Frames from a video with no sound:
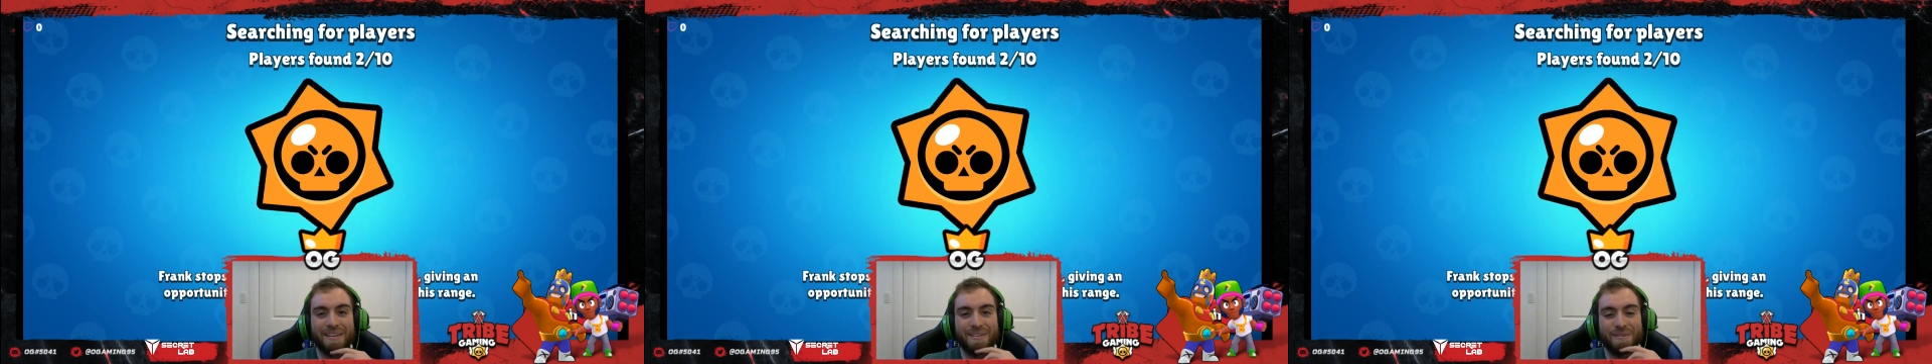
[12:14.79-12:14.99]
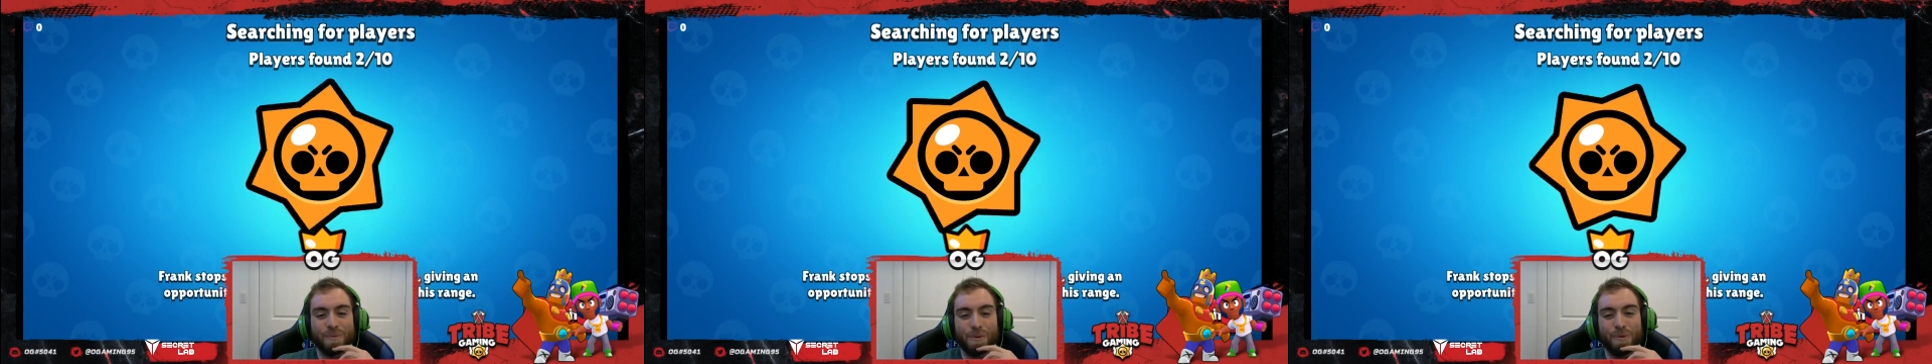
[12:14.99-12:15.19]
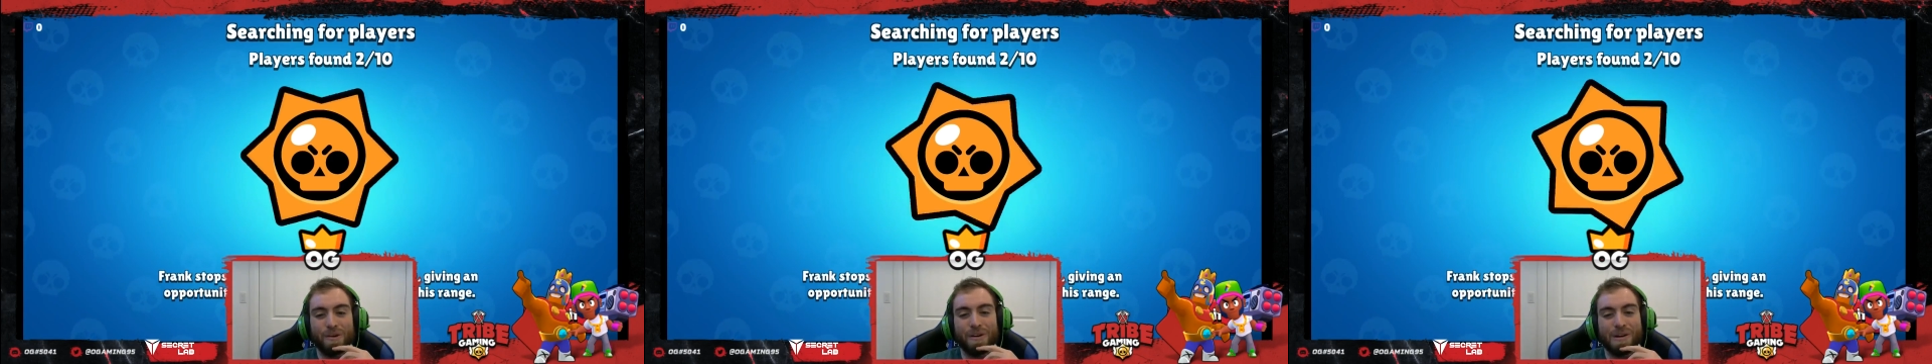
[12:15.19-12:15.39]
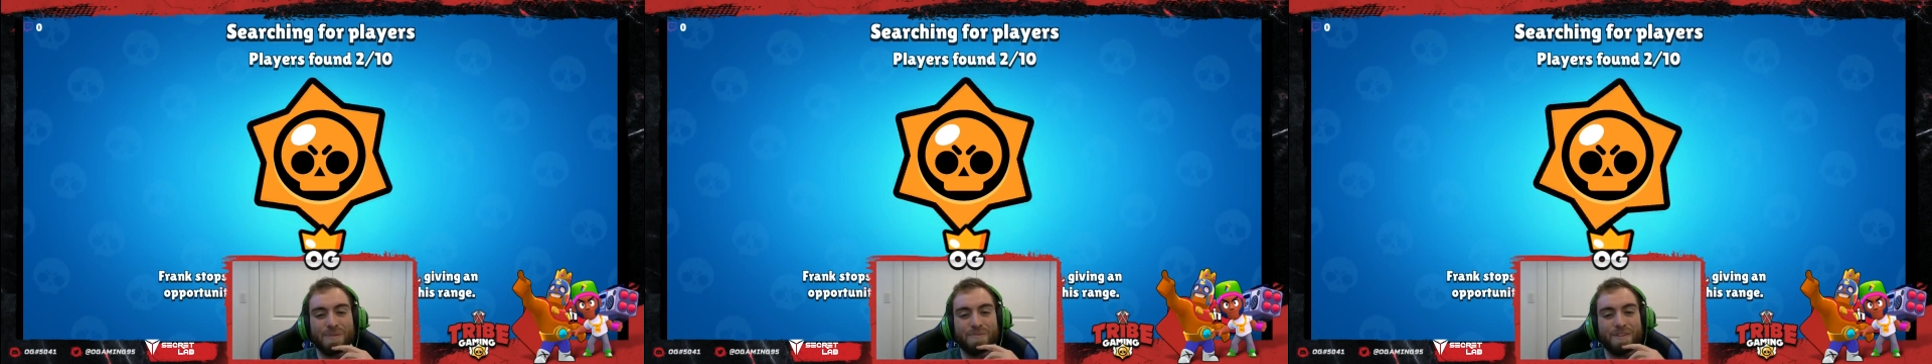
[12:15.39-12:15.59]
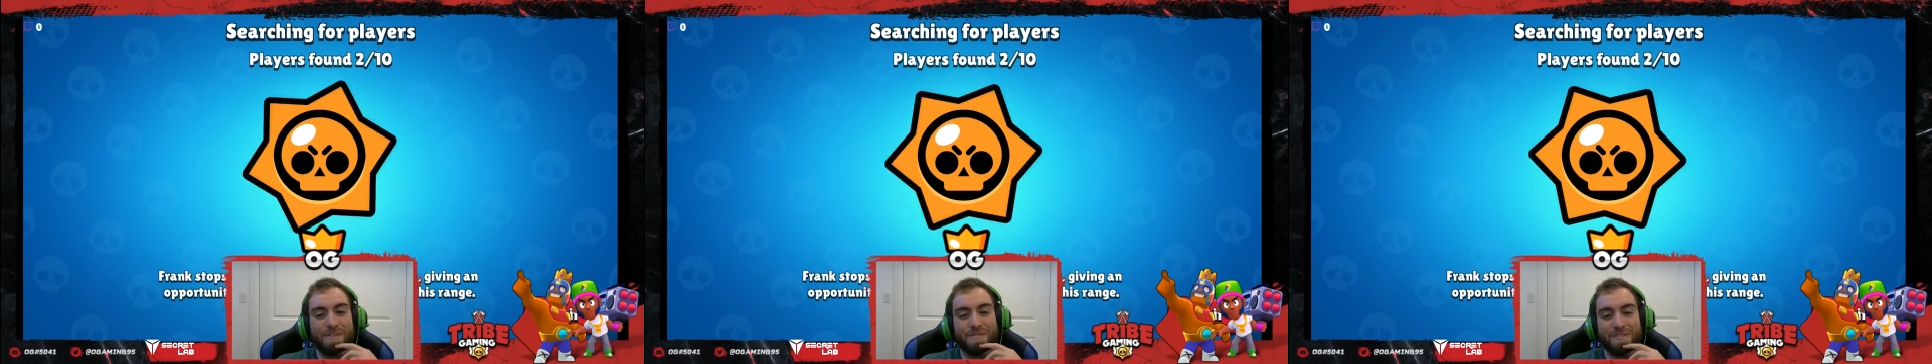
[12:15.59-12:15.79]
when we don't come
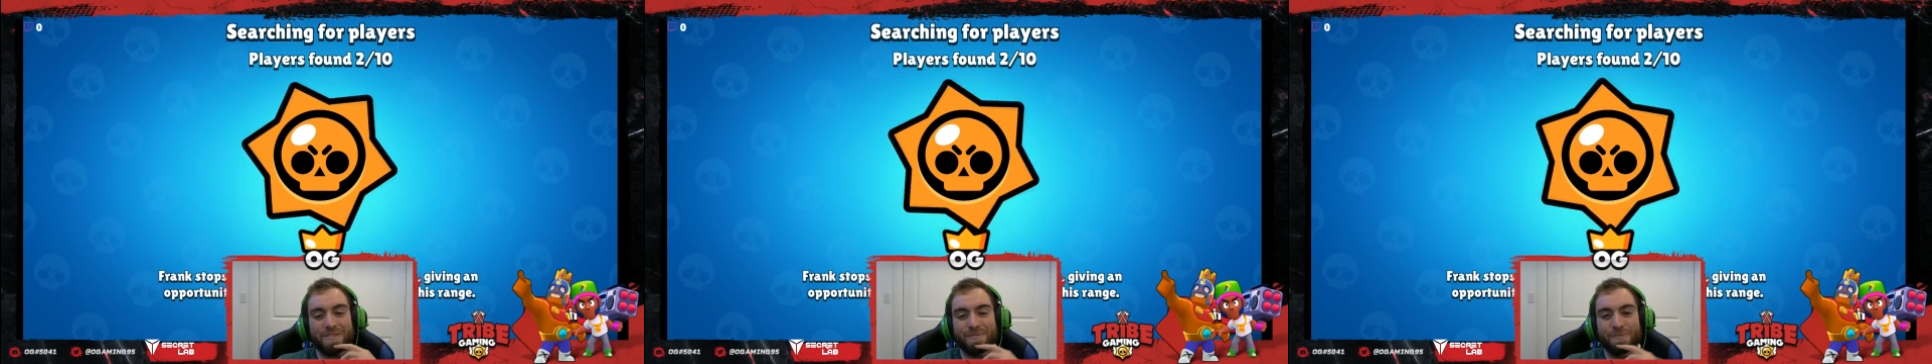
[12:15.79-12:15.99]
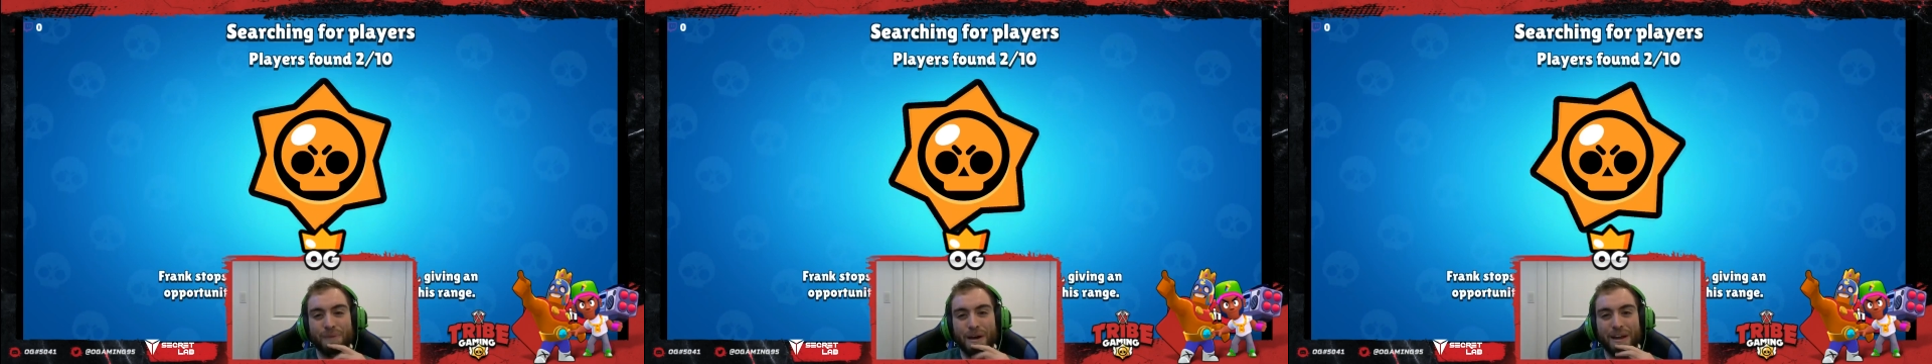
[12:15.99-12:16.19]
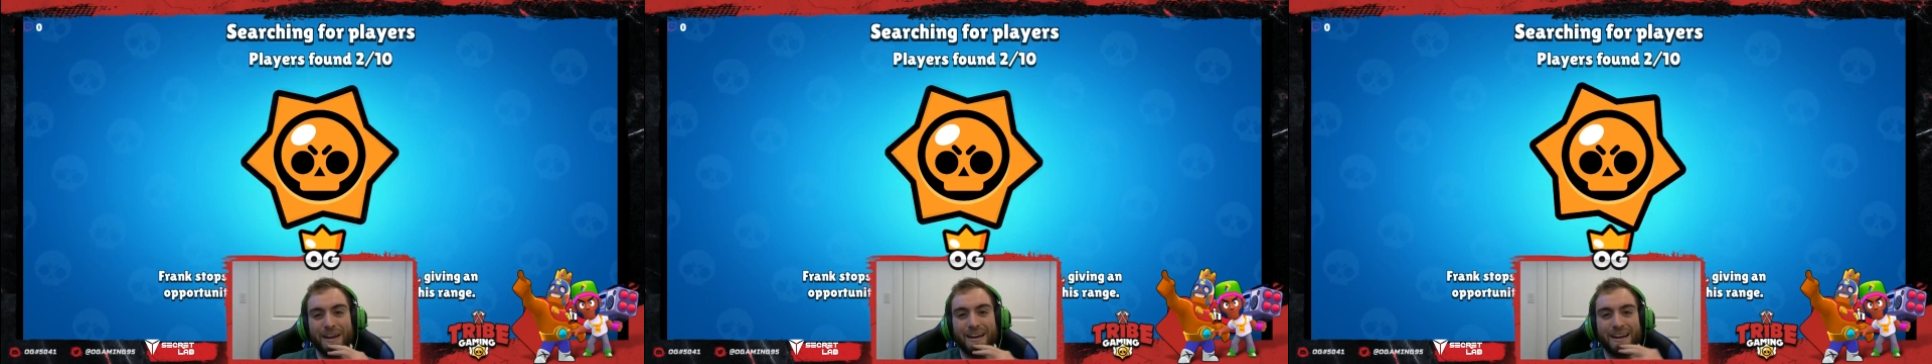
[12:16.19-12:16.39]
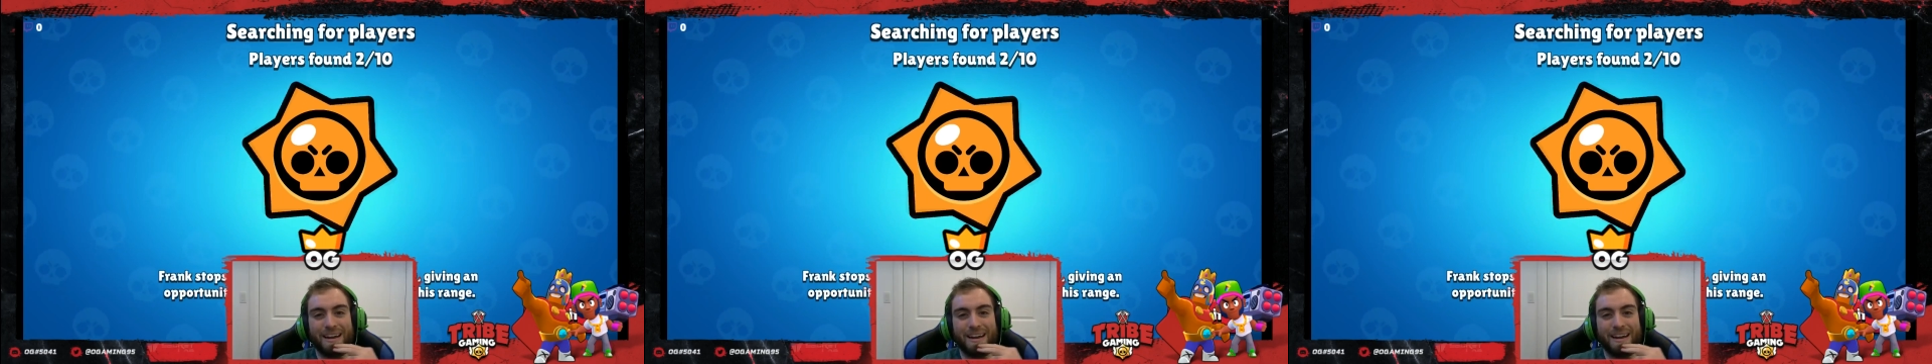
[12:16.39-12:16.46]
fifth, but